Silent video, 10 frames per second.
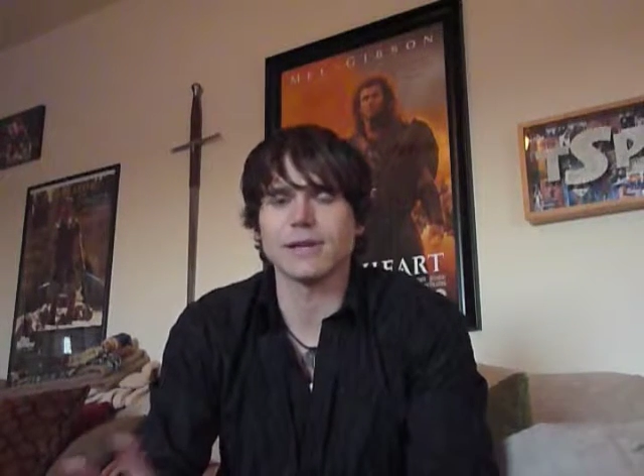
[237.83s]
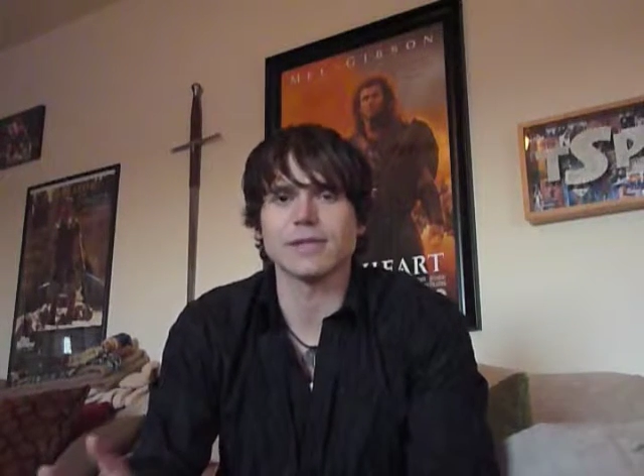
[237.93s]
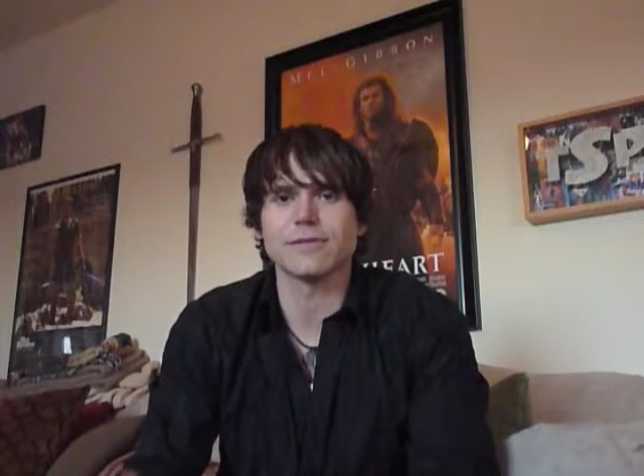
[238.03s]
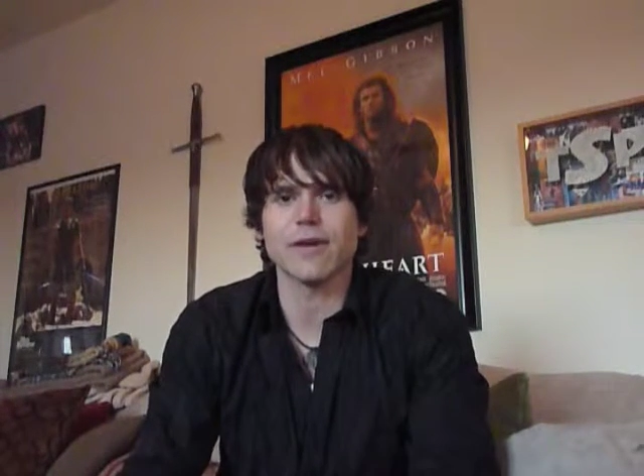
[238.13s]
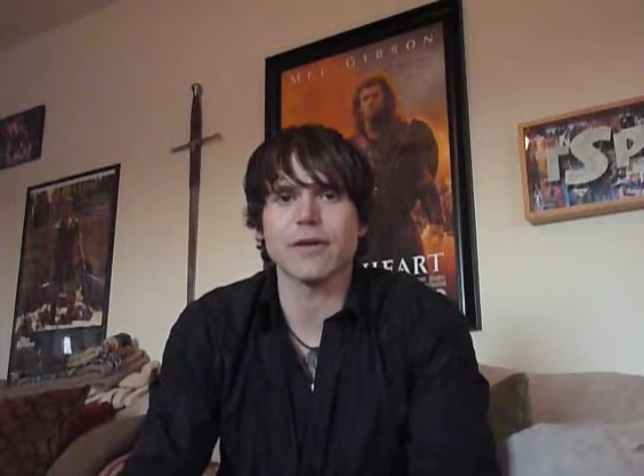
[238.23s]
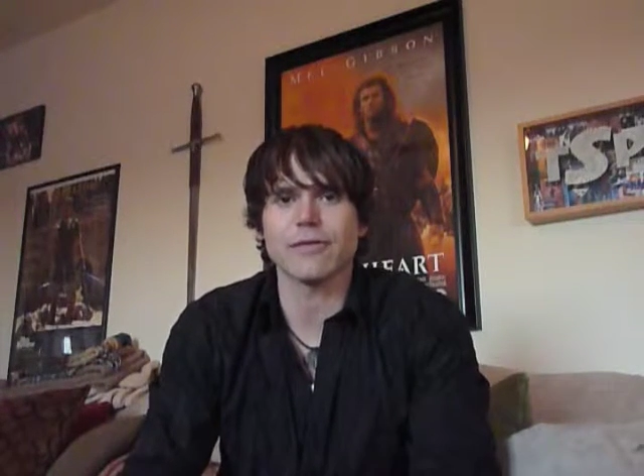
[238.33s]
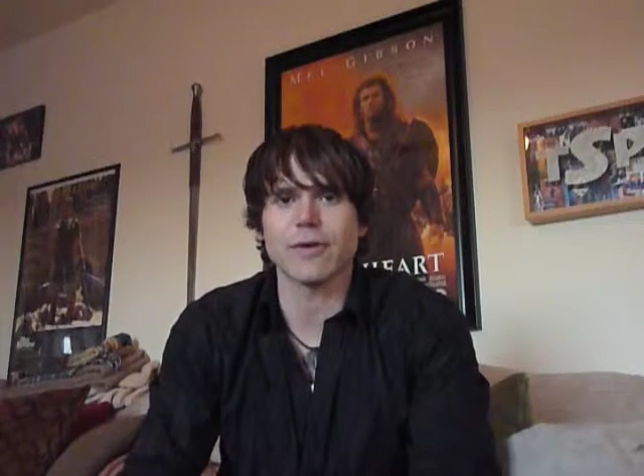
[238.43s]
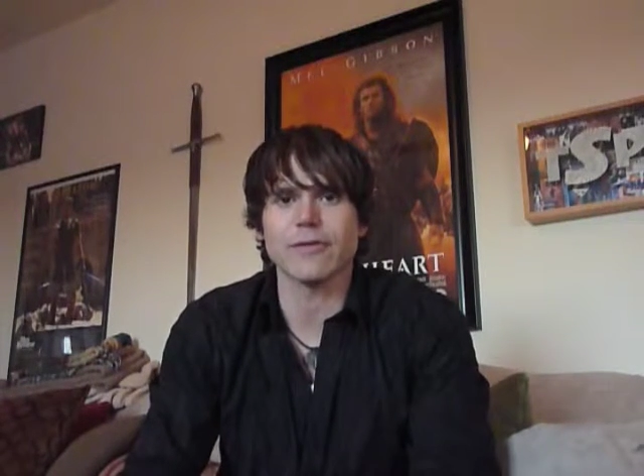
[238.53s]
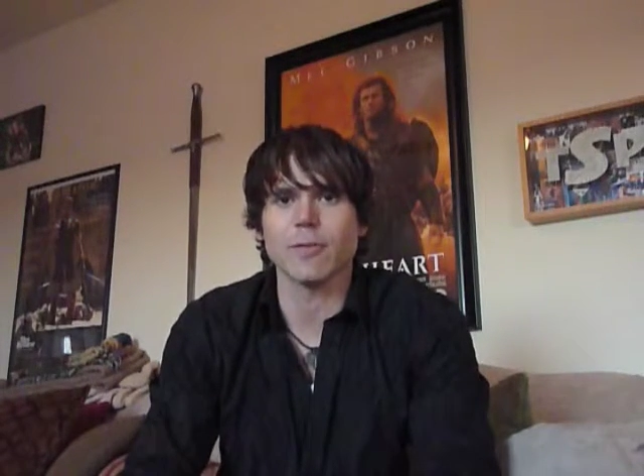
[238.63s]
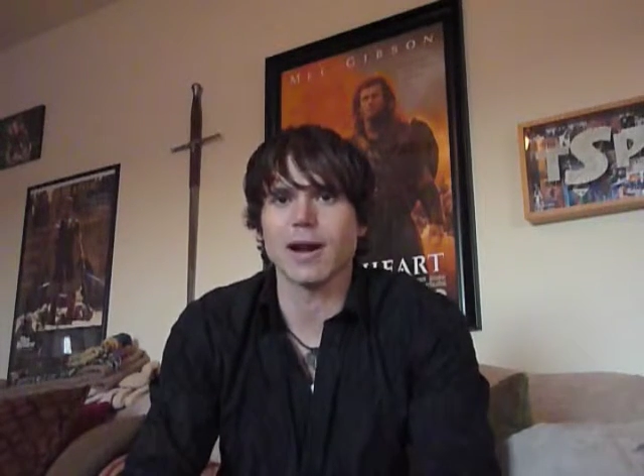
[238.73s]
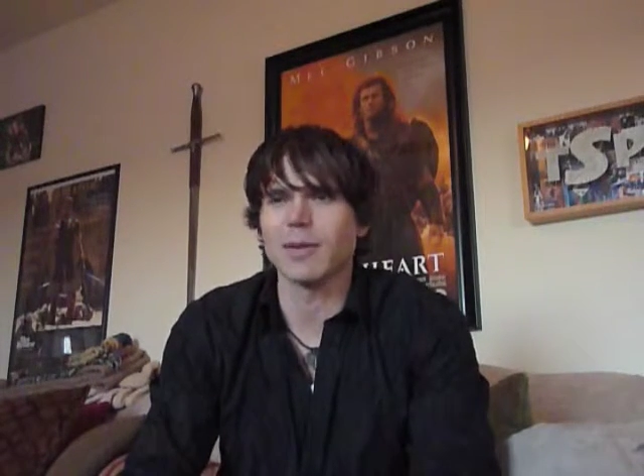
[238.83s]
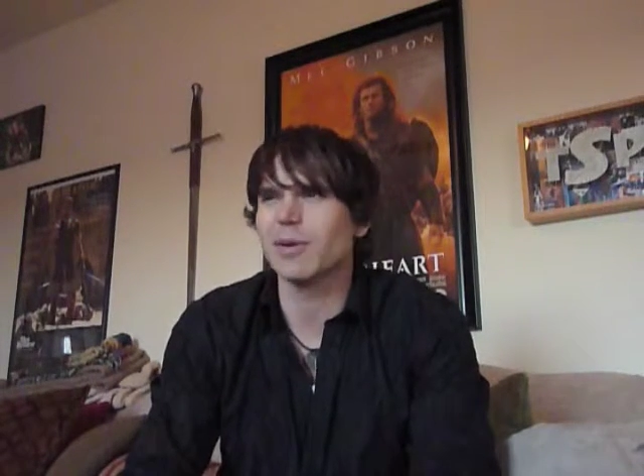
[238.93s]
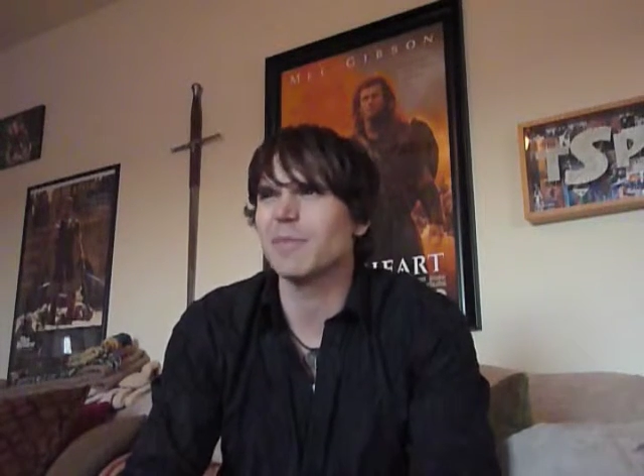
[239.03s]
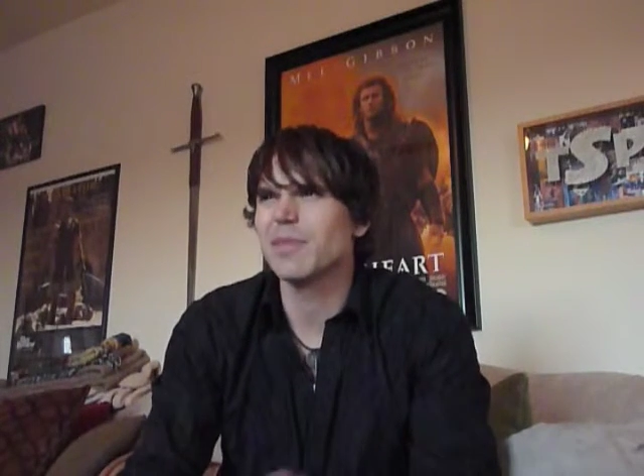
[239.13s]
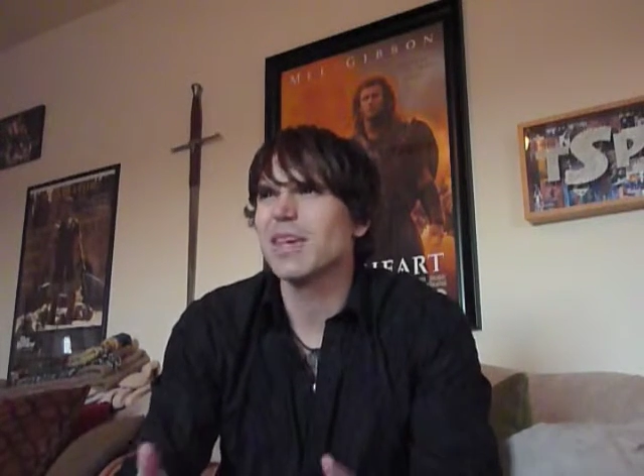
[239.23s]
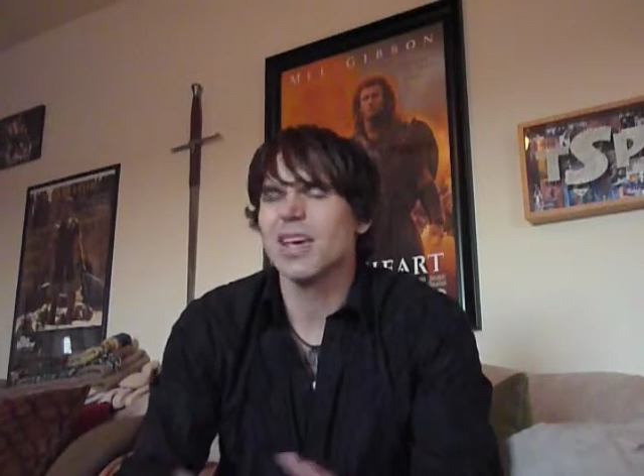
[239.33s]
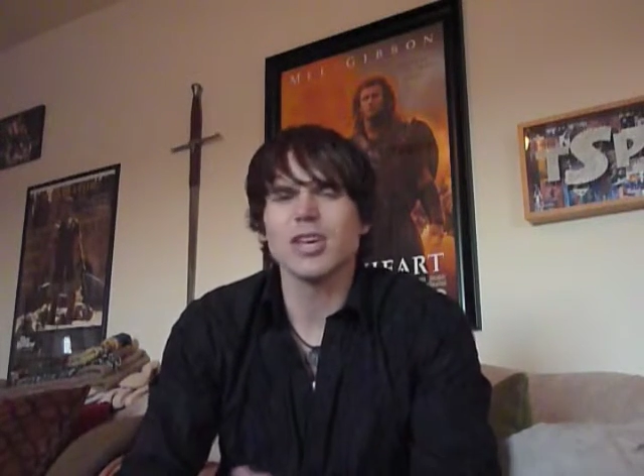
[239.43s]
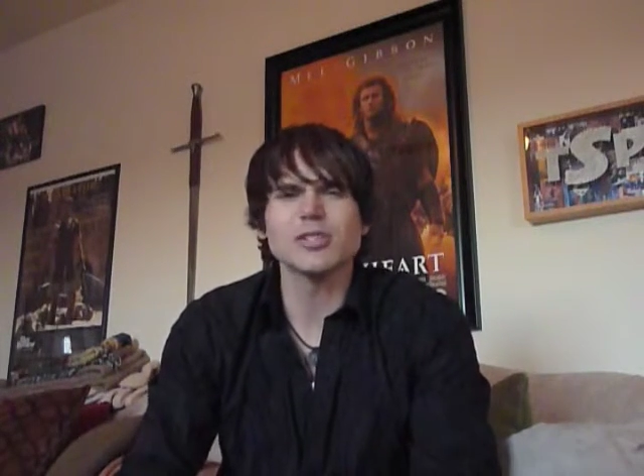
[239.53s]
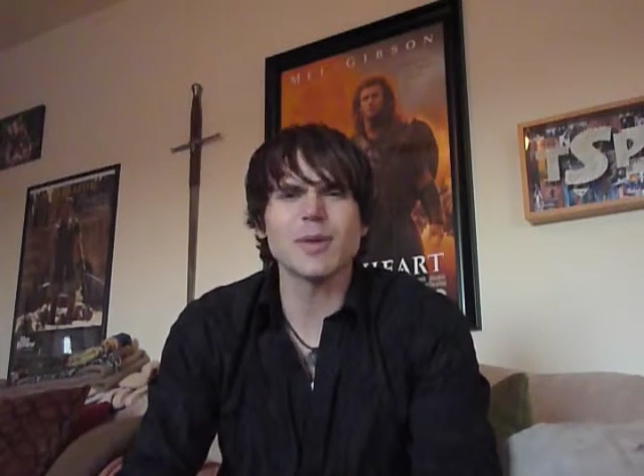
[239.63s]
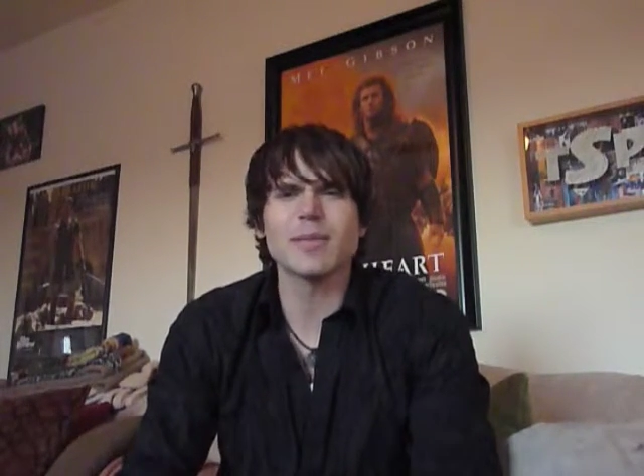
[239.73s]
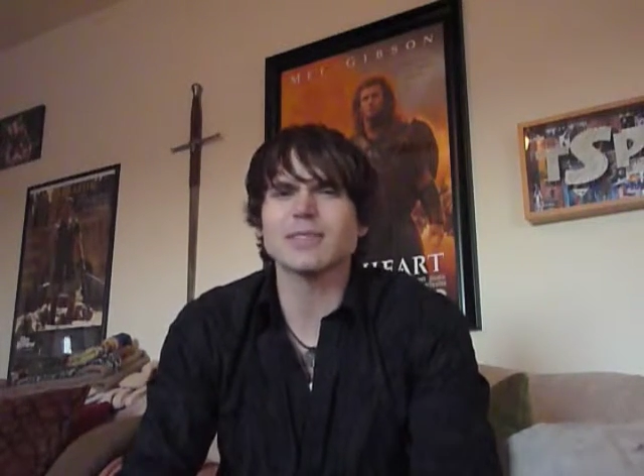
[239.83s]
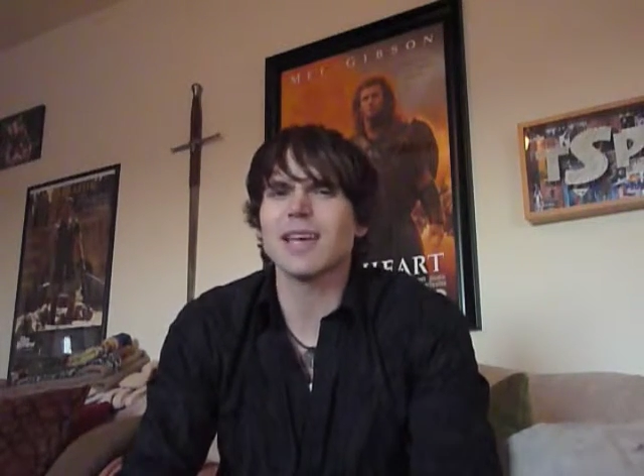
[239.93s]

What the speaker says: it's fair for everybody. But you should be able to